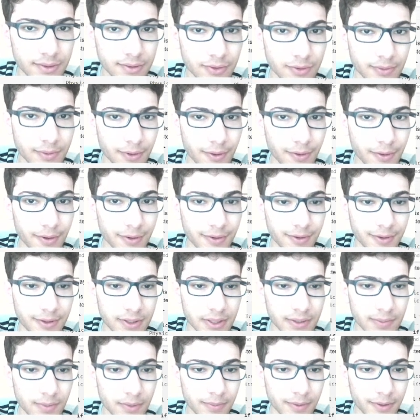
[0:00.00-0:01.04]
Notice
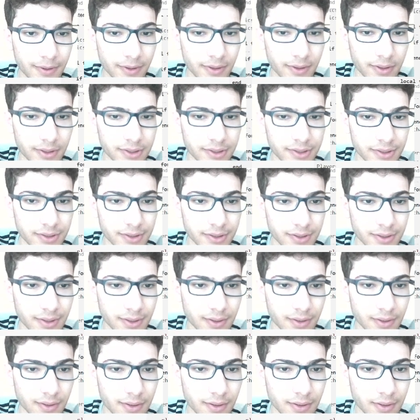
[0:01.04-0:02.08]
disable player collisions.
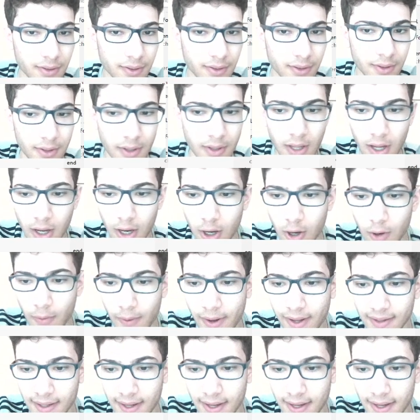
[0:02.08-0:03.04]
Oh wait,